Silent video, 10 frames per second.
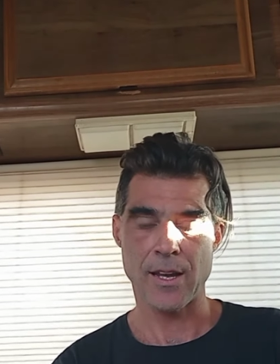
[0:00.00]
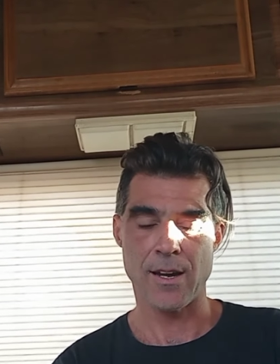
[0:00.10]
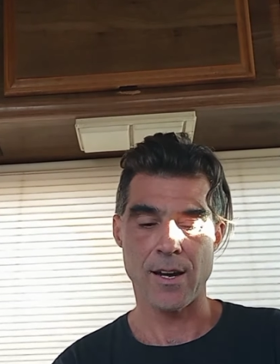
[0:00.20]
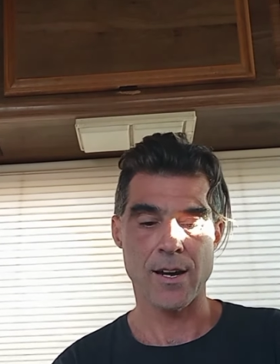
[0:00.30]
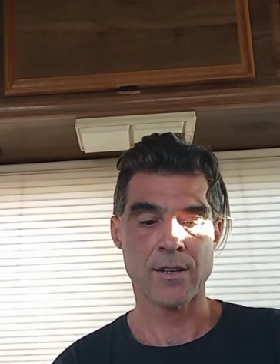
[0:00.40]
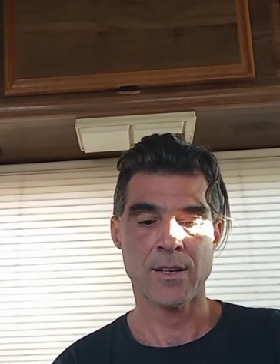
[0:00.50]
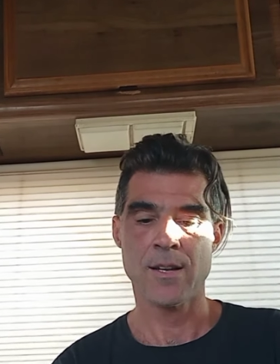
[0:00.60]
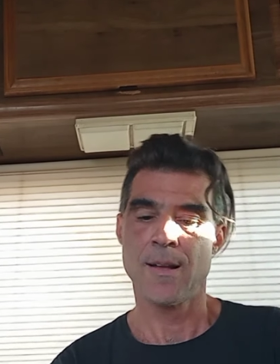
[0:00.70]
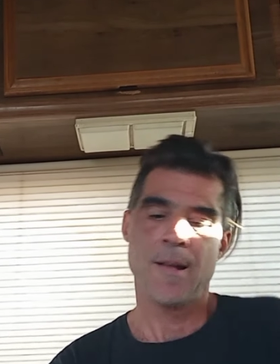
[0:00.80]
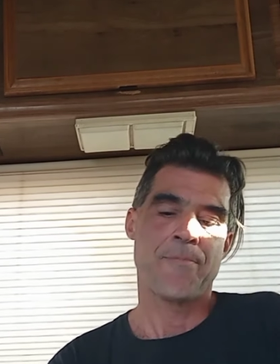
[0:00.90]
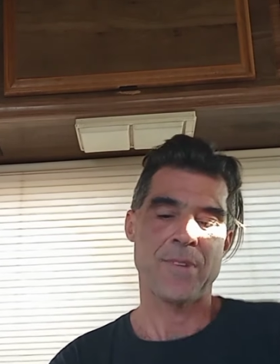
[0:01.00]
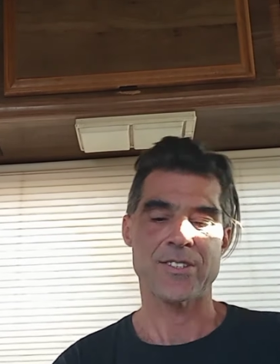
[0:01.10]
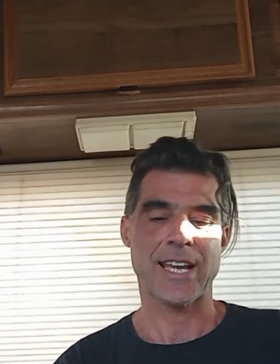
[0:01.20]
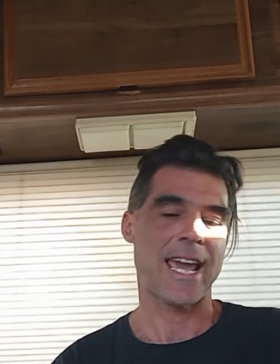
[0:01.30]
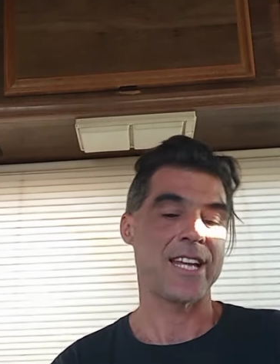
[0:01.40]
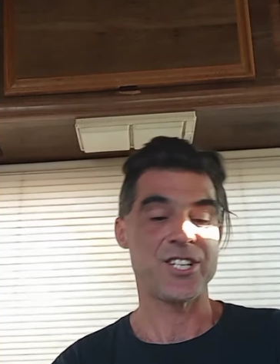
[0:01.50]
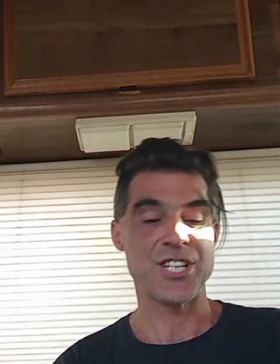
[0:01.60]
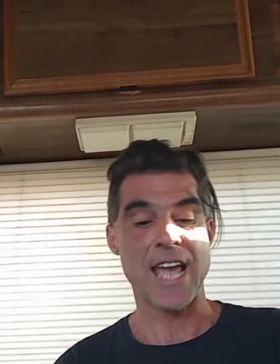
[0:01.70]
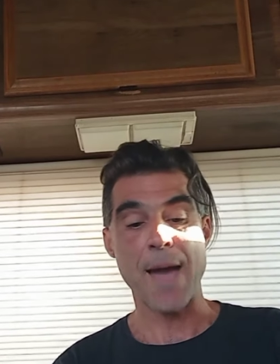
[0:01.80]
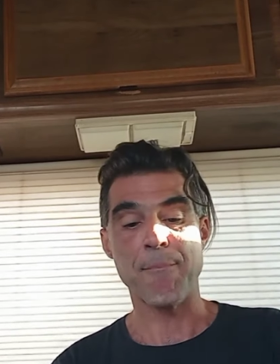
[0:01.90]
There's like
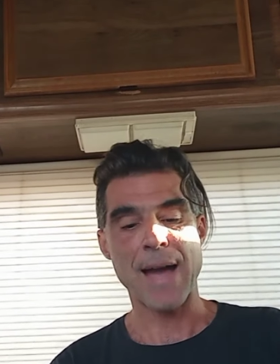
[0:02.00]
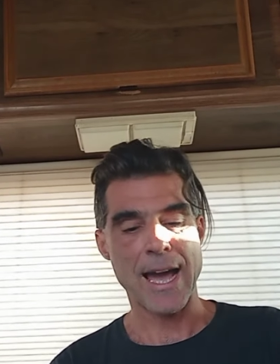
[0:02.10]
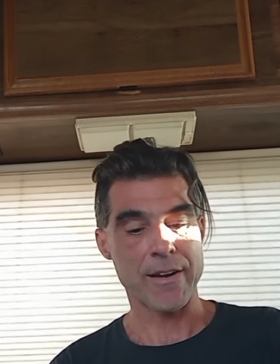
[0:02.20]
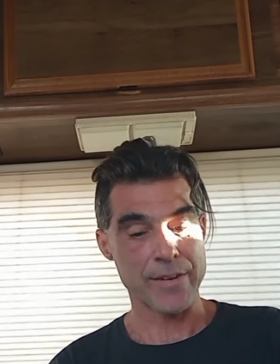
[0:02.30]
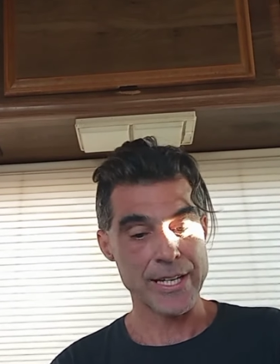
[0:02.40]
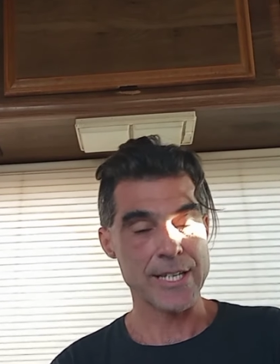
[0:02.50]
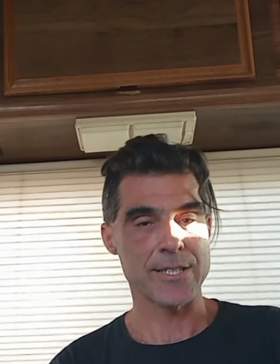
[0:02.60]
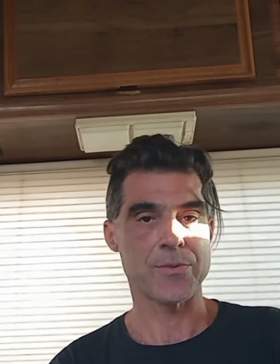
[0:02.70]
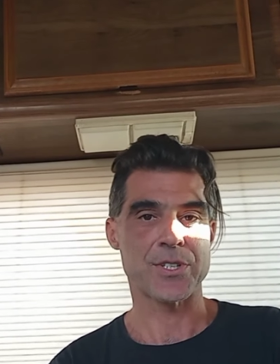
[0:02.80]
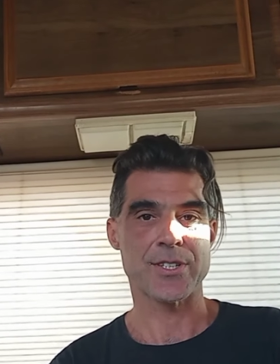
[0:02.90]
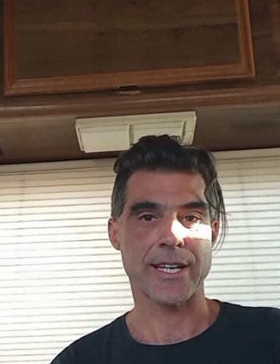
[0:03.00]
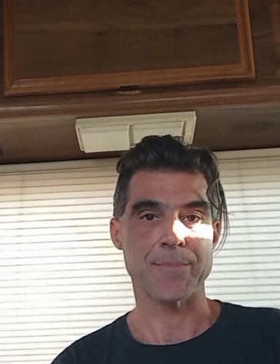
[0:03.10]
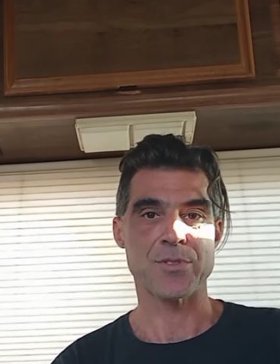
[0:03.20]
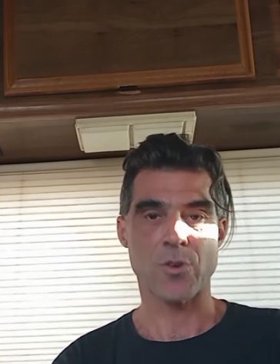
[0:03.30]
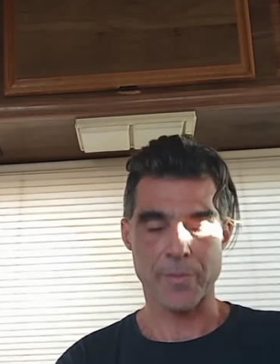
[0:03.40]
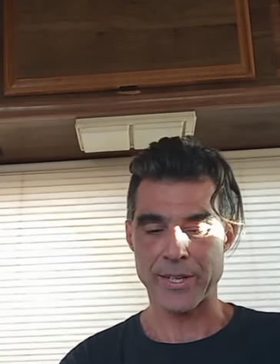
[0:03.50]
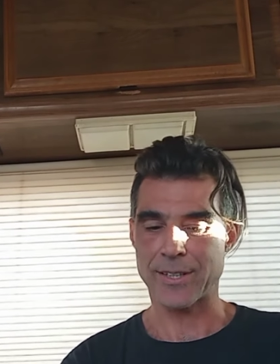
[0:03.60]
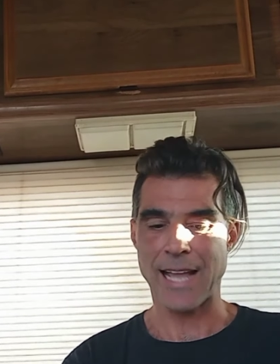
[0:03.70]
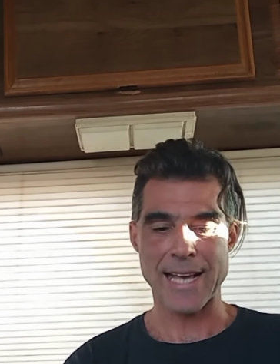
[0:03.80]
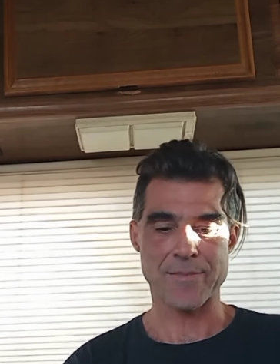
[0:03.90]
AGM batteries, which is like
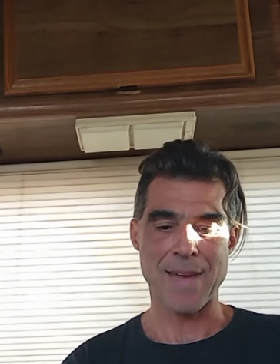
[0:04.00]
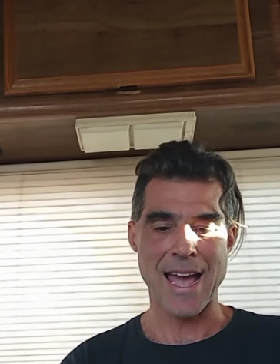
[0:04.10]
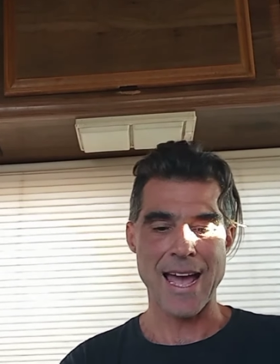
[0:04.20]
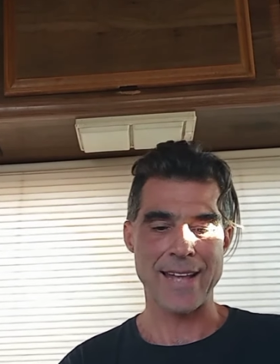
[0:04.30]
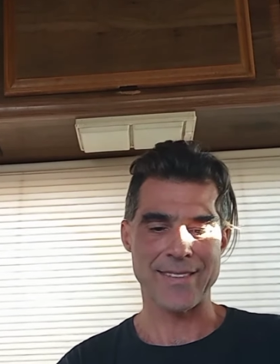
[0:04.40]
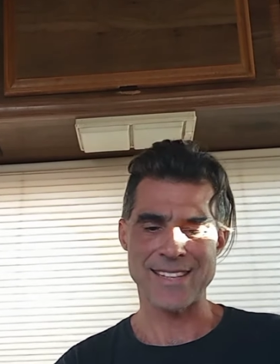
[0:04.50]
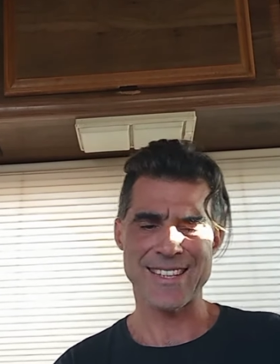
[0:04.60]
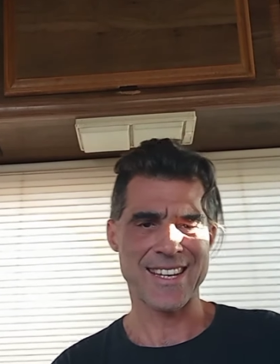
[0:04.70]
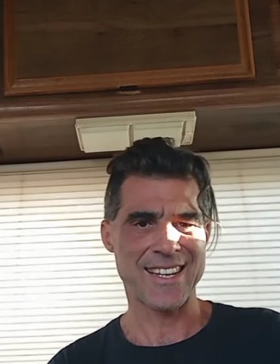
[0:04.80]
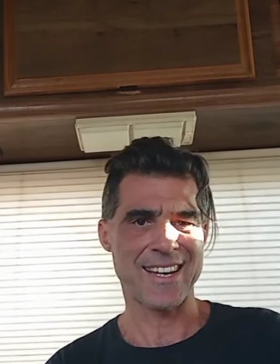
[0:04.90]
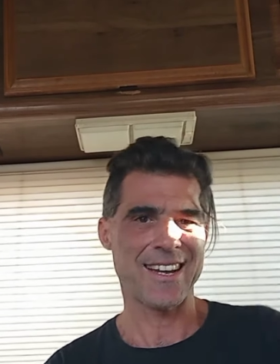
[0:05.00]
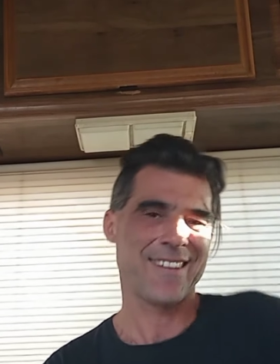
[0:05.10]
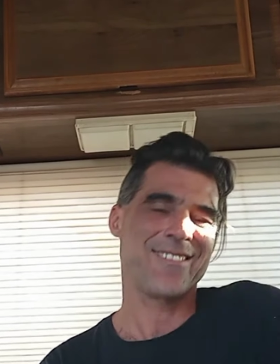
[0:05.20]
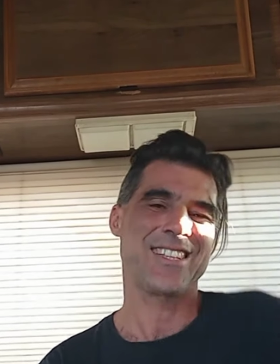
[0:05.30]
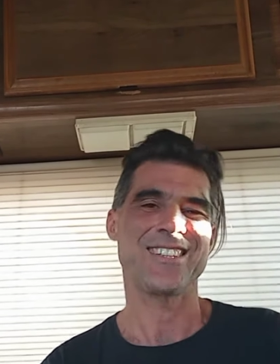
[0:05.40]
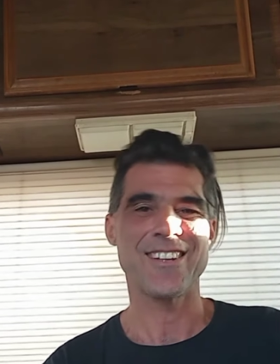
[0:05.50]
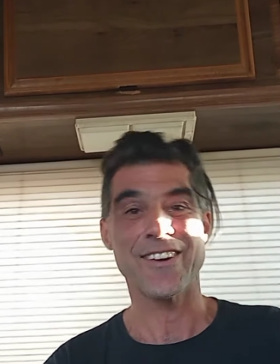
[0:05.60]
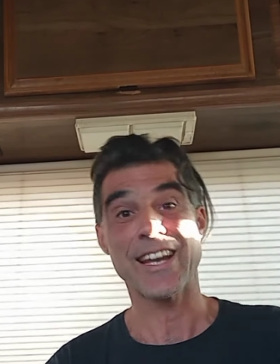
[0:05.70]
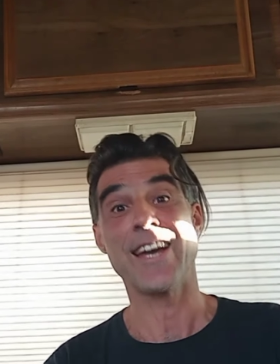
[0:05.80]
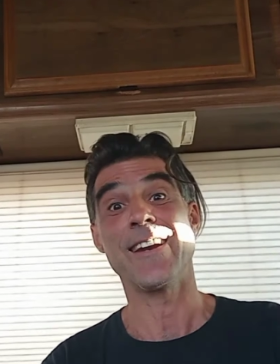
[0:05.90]
absorbent glass mat, and that's like kind of, I mean, you
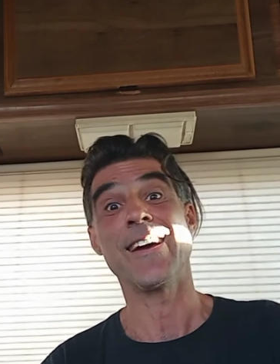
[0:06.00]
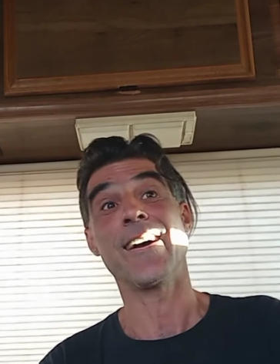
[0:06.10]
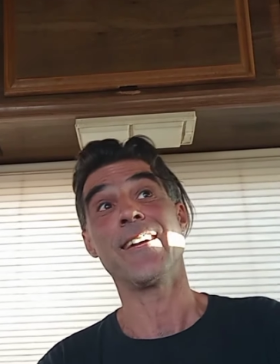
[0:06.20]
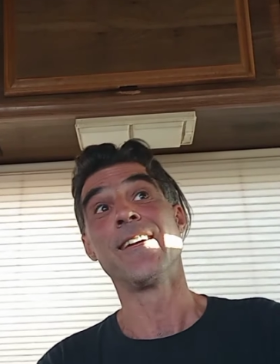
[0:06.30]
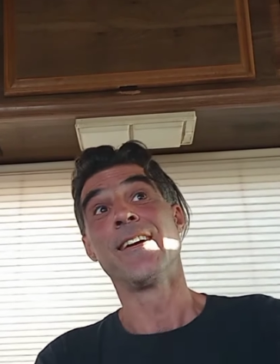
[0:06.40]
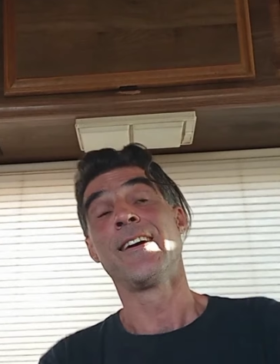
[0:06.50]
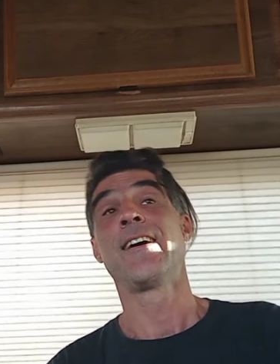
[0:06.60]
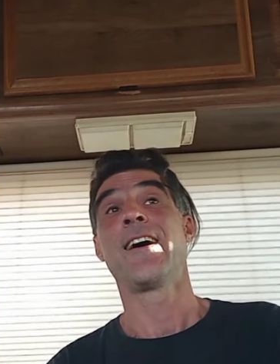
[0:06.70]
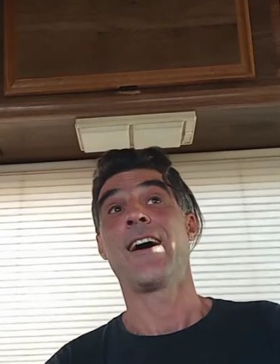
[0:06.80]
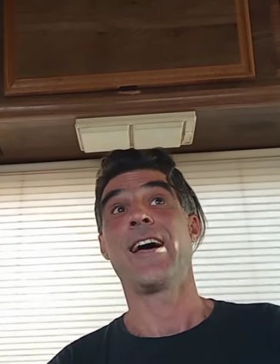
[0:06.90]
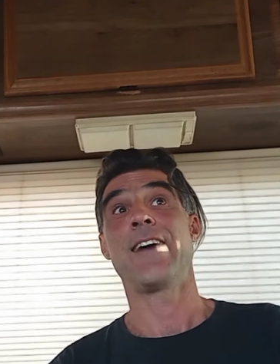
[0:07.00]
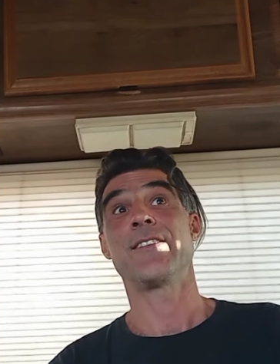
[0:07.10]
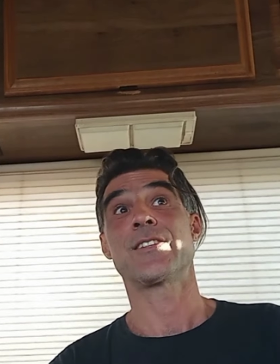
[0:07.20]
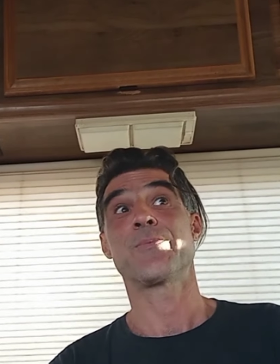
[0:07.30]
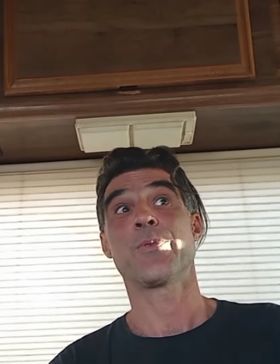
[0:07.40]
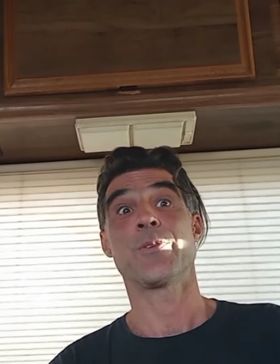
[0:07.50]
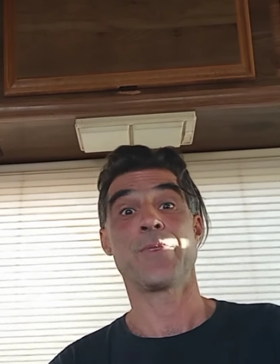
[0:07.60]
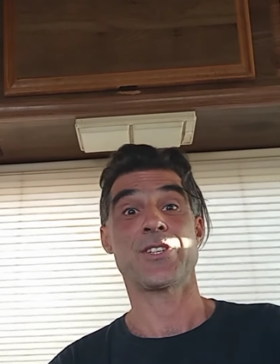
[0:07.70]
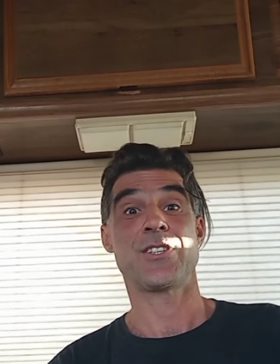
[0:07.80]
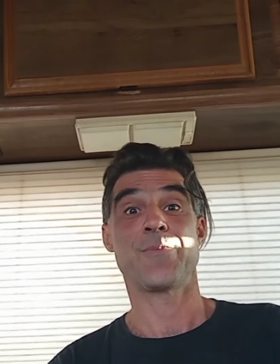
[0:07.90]
know, again, I haven't explored
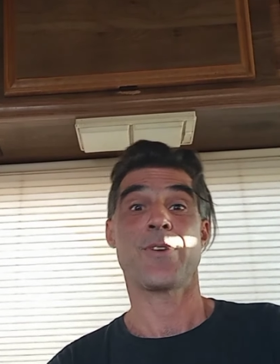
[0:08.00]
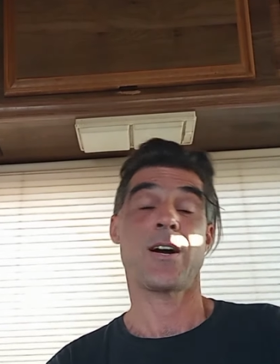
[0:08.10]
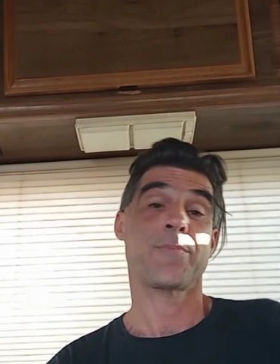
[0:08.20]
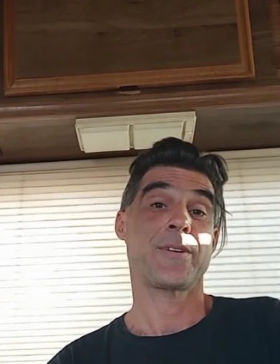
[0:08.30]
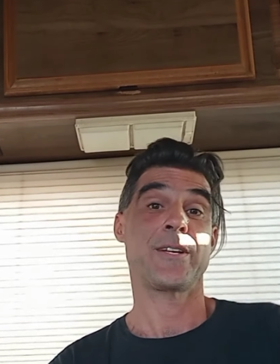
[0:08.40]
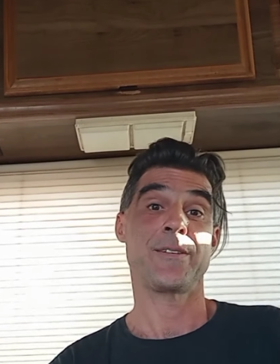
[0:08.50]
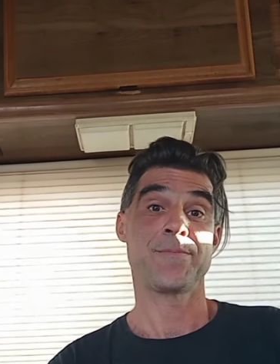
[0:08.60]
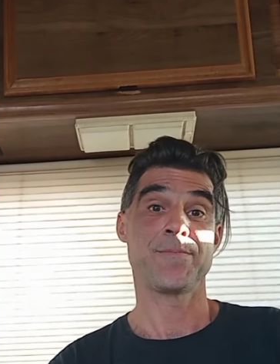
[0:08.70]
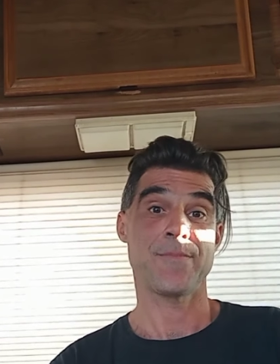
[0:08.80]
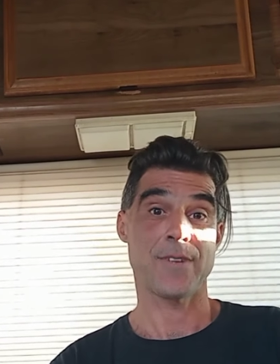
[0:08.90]
much in the property